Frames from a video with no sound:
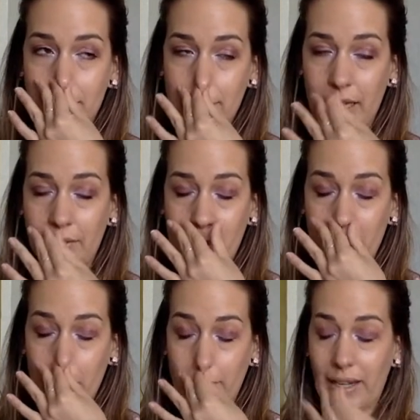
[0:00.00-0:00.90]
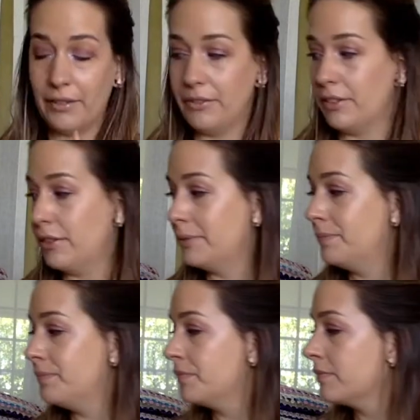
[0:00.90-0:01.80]
have a bit of hay fever,
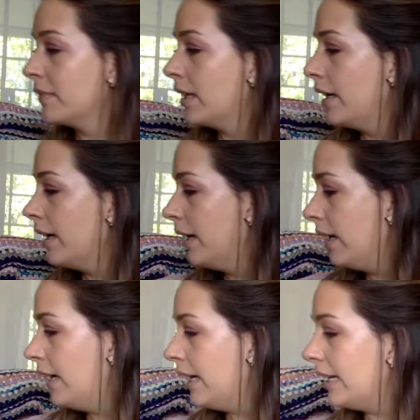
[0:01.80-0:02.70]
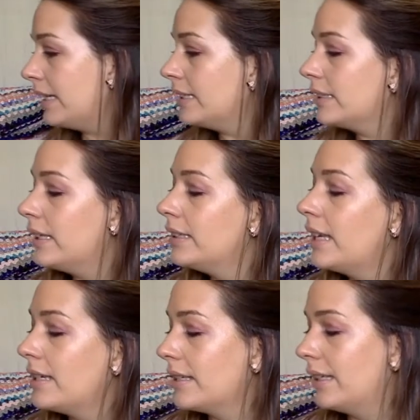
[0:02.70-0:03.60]
is a
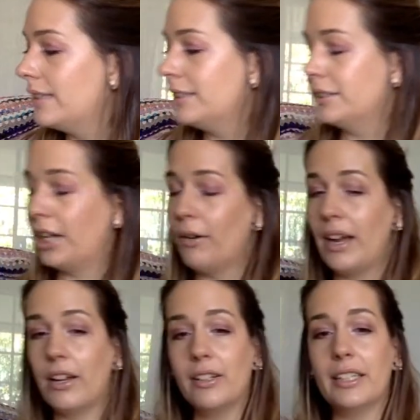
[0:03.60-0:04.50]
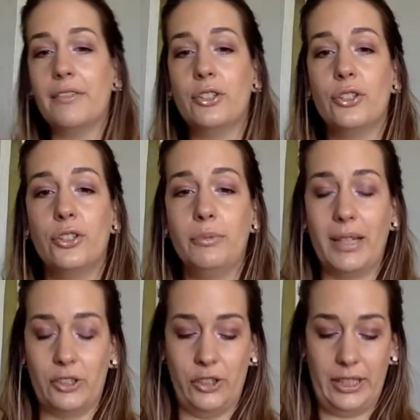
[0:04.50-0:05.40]
test knit. So I can't give you too
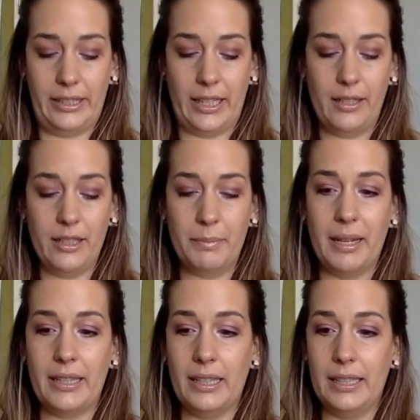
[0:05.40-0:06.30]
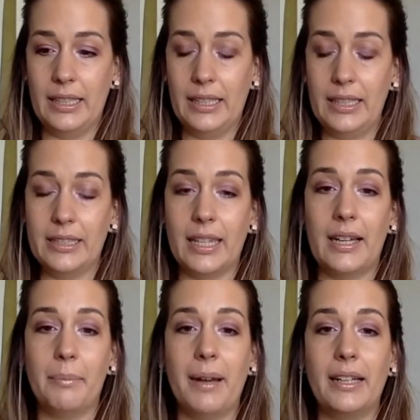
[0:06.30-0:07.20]
much details, but it is
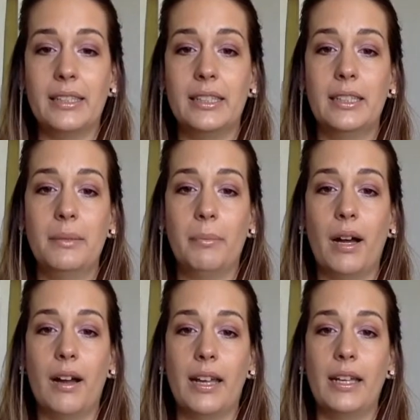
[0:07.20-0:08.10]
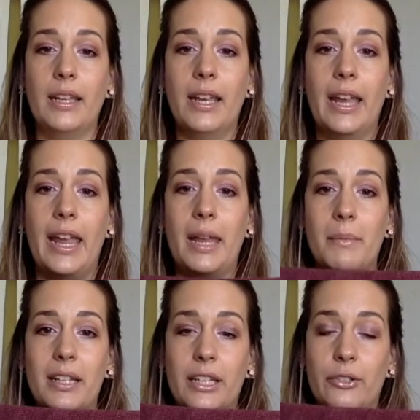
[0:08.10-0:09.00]
a pattern by
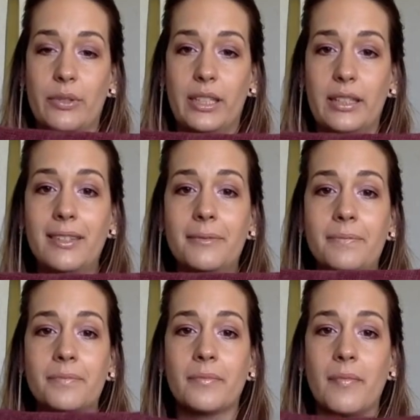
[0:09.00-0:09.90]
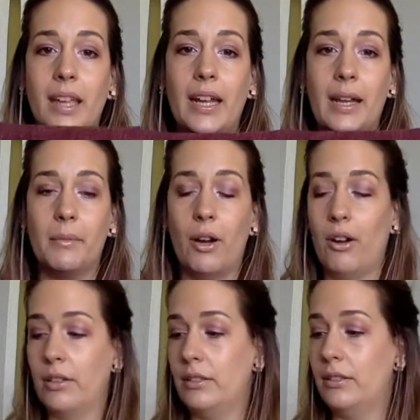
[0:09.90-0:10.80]
Emily Green
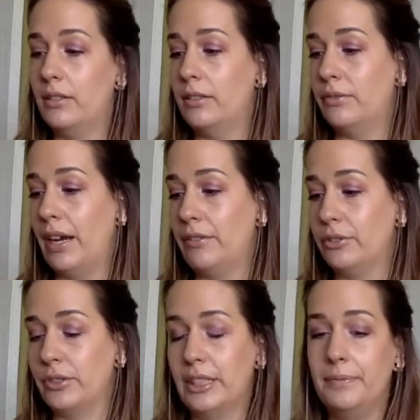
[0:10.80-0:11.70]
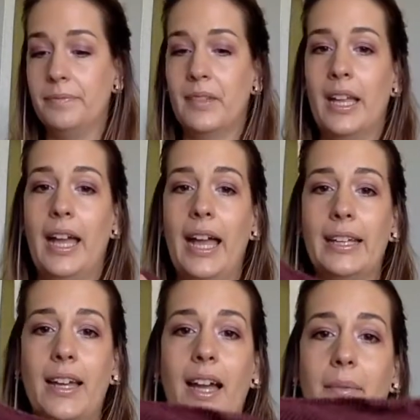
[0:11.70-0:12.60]
on Ravelry,
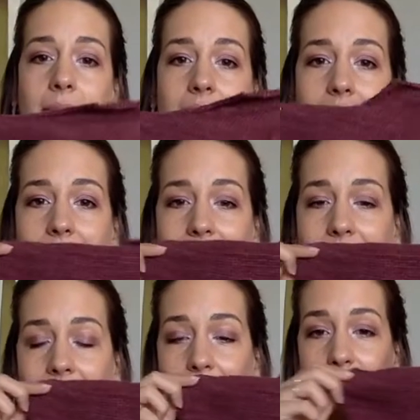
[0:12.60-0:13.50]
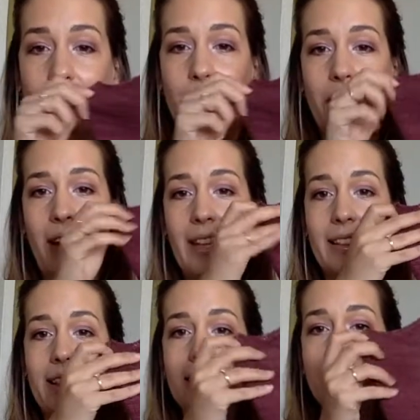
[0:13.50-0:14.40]
and I'm test knitting this for her.
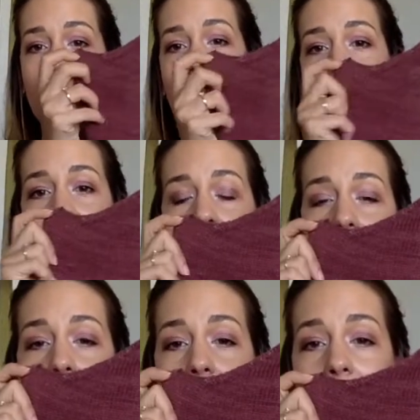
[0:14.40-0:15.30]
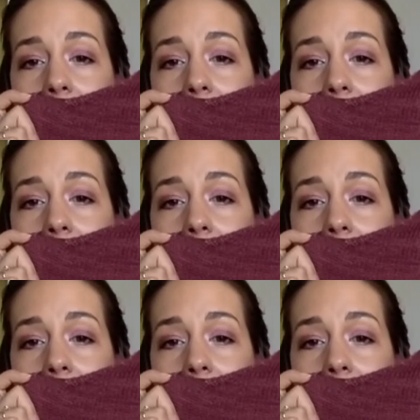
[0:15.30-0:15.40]
And this is the